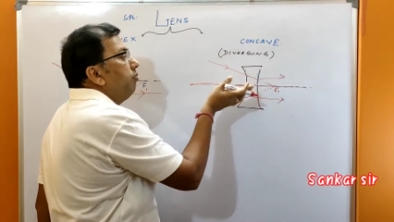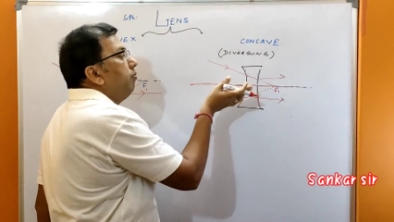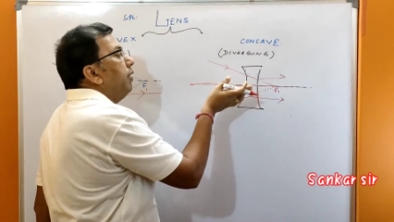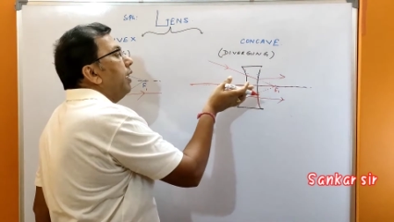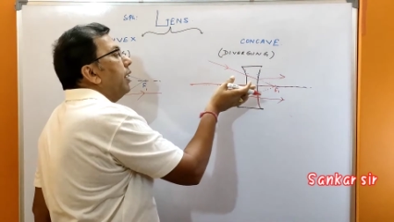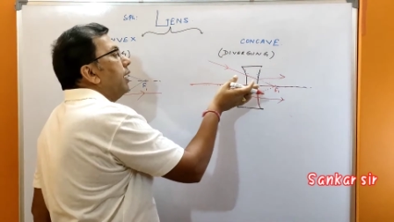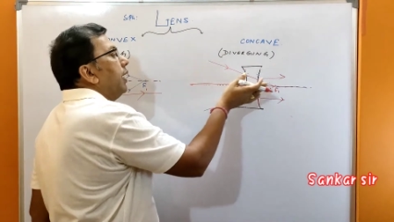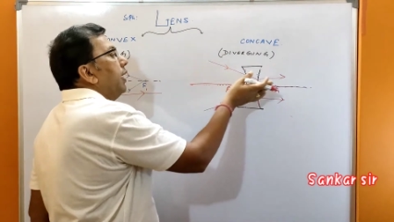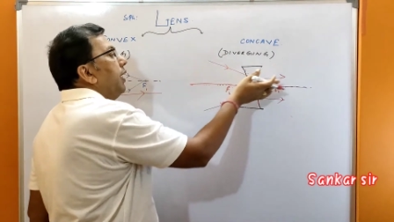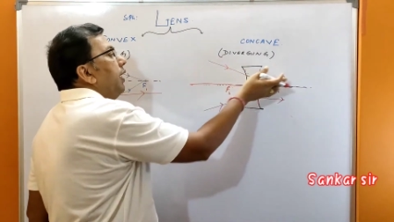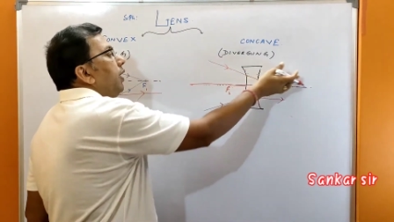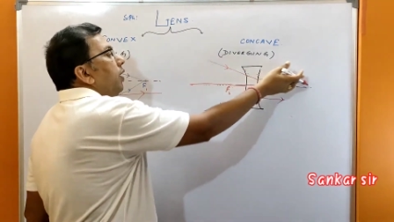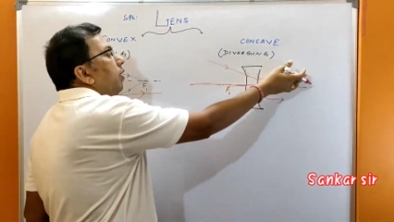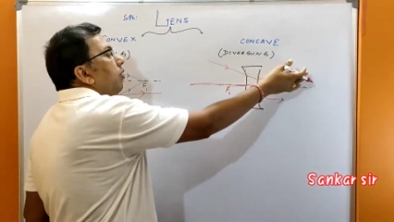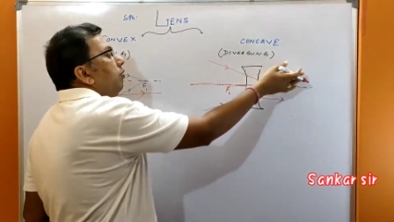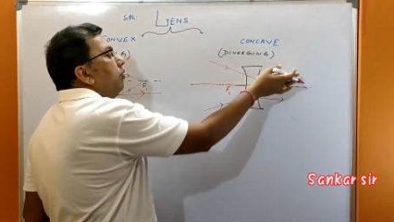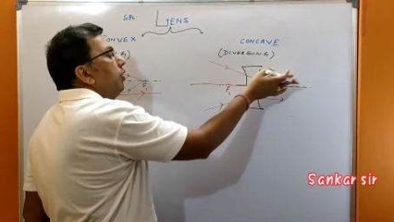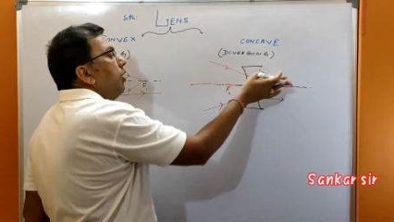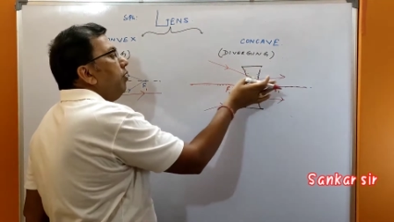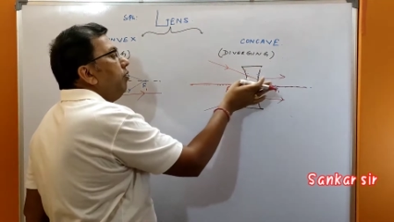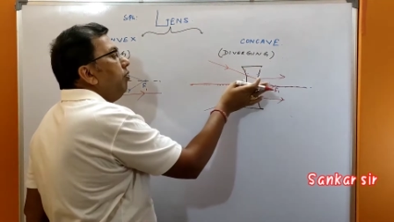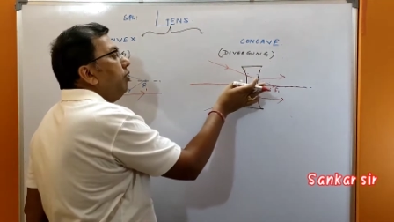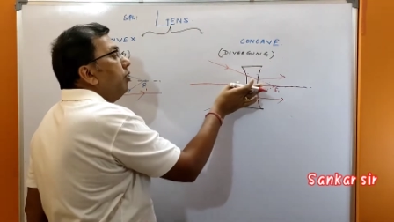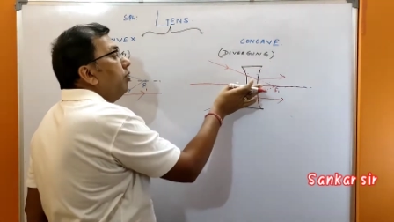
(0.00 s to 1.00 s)
parallel
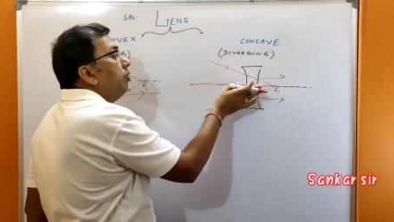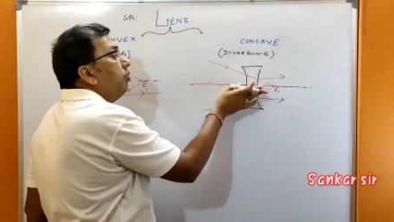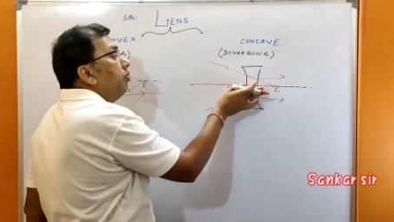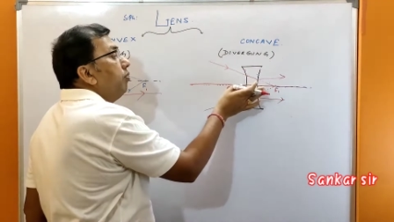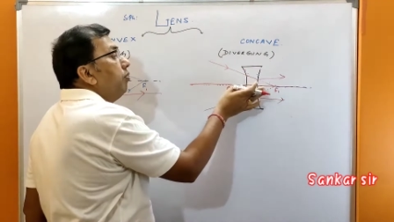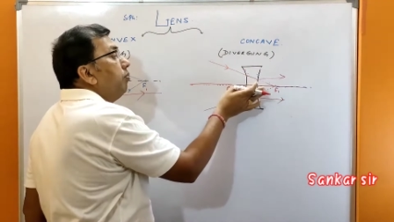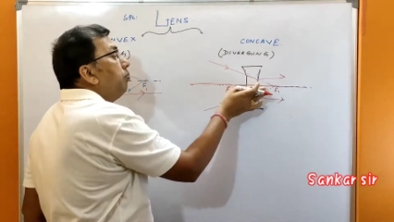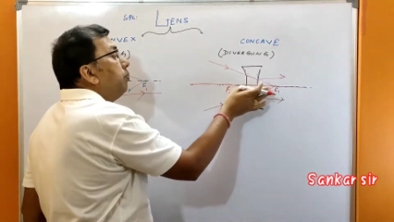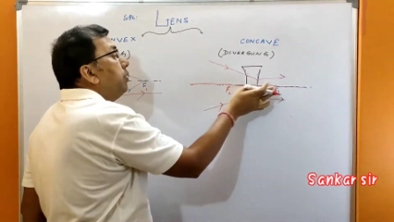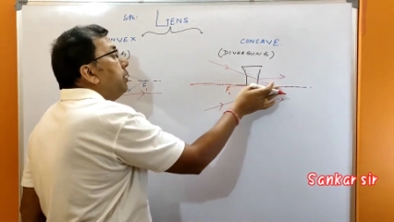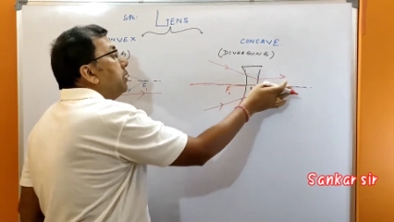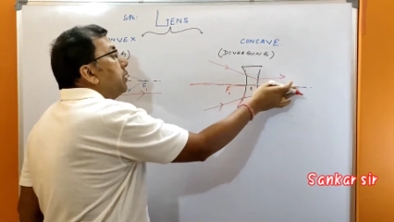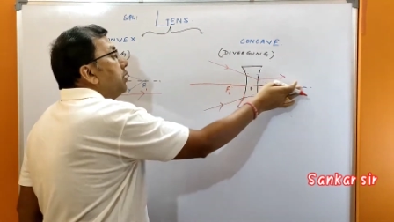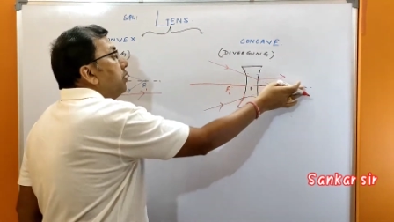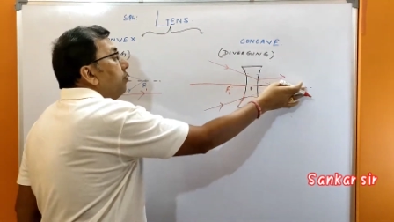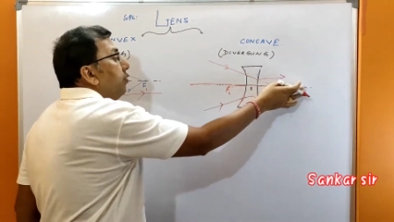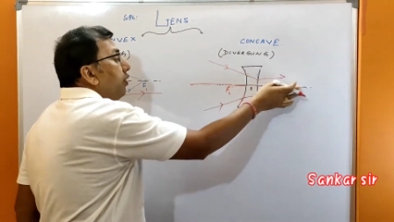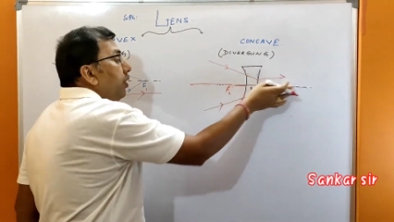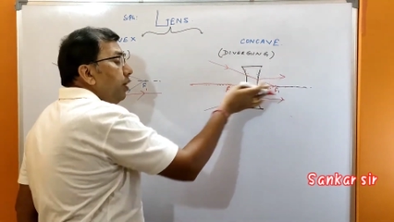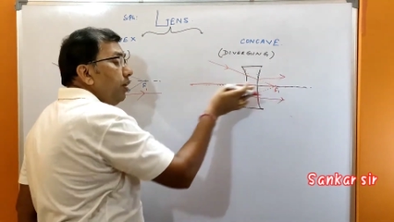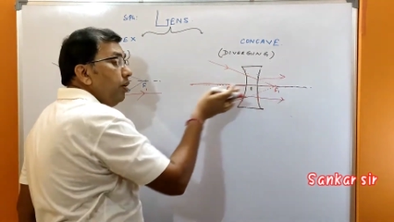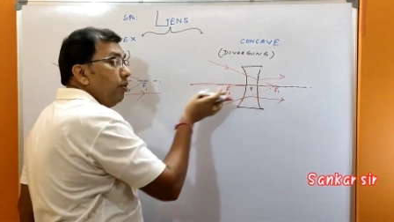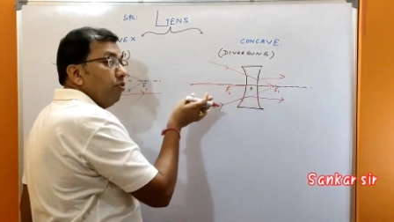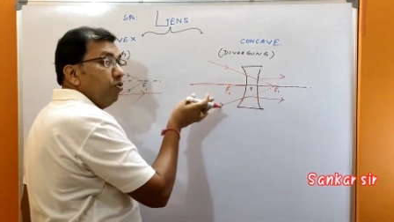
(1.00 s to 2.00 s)
of the
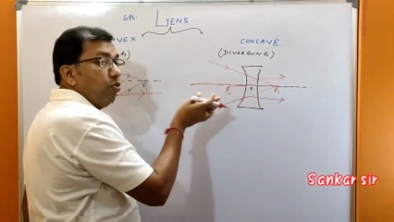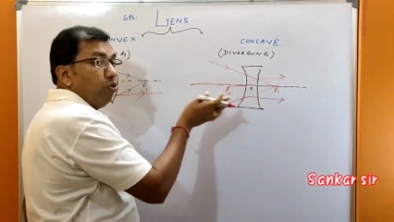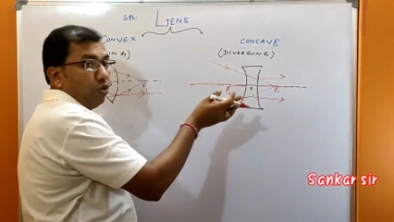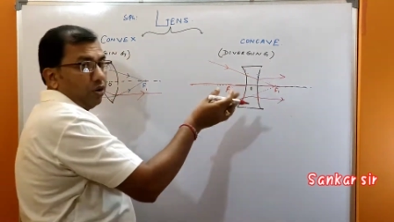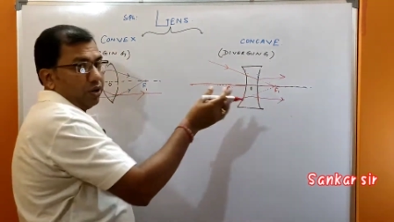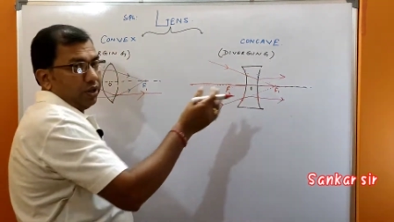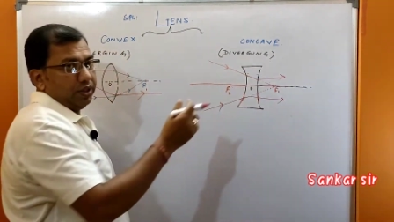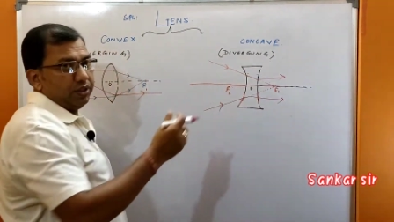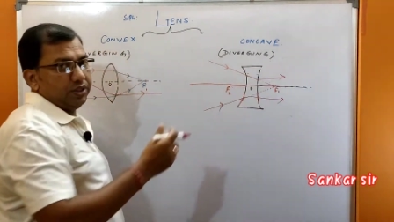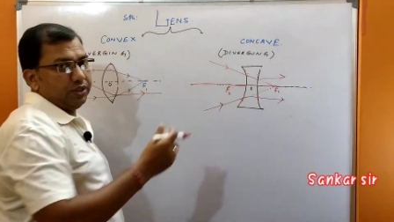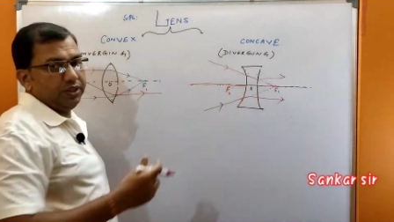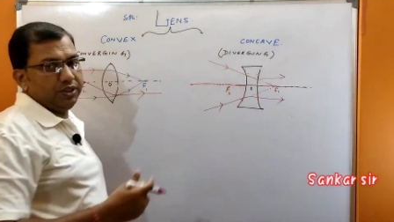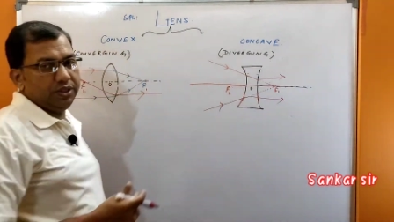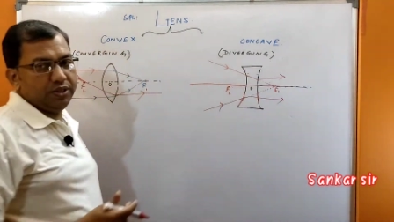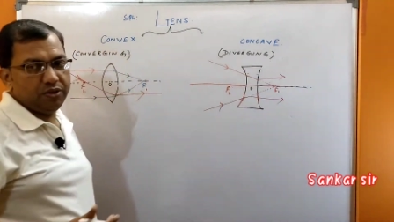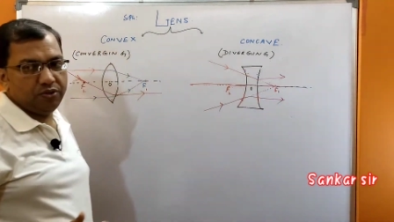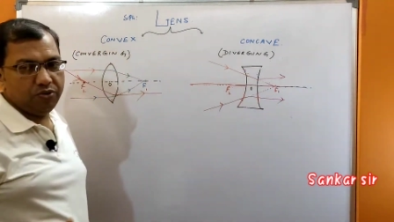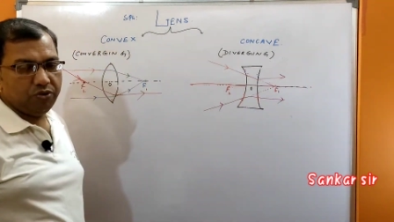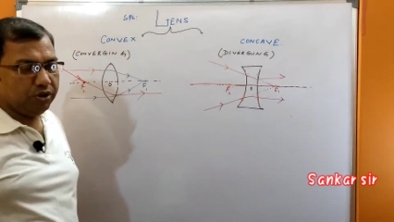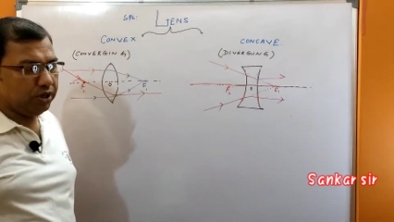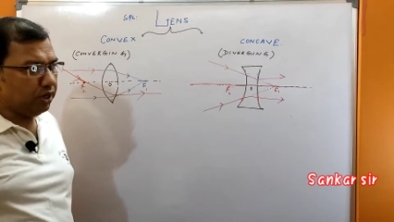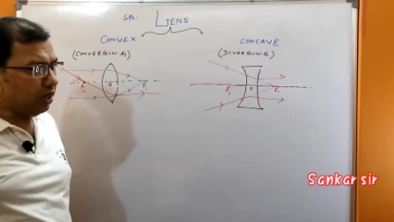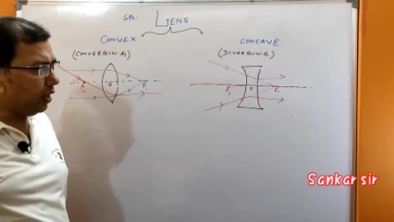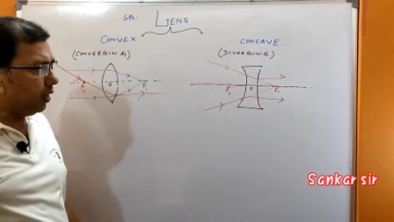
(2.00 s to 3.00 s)
principal focus.
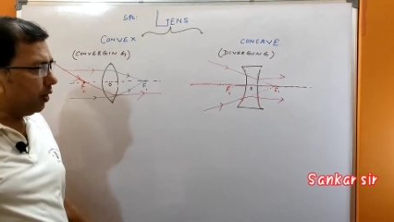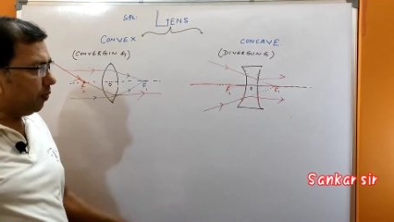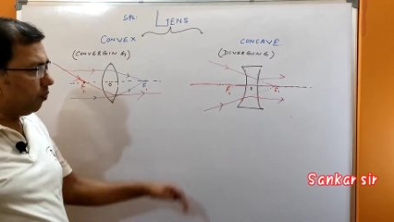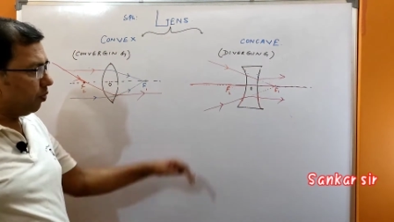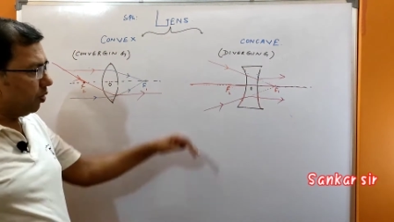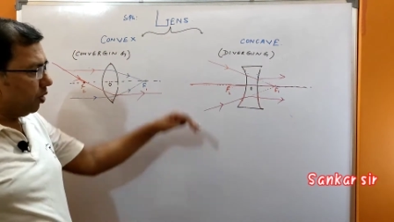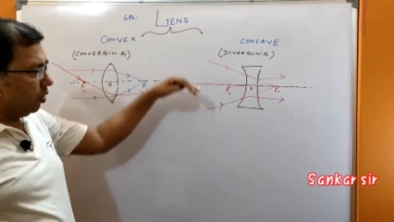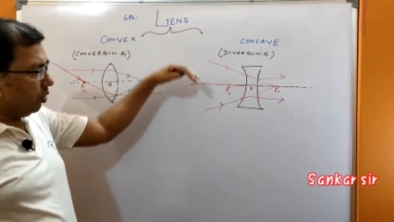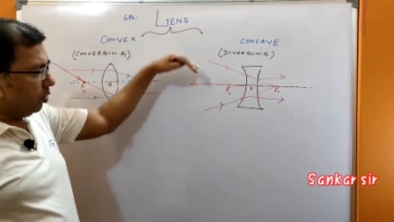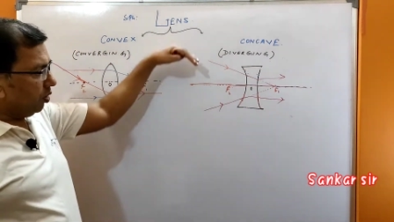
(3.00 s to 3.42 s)
Okay.